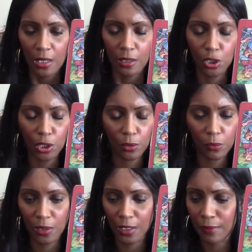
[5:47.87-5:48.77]
you know,
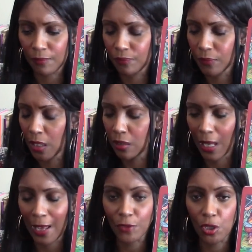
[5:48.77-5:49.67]
um,
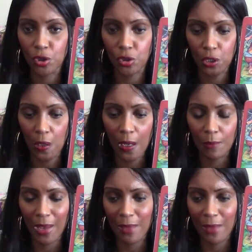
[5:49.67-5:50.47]
having a good time.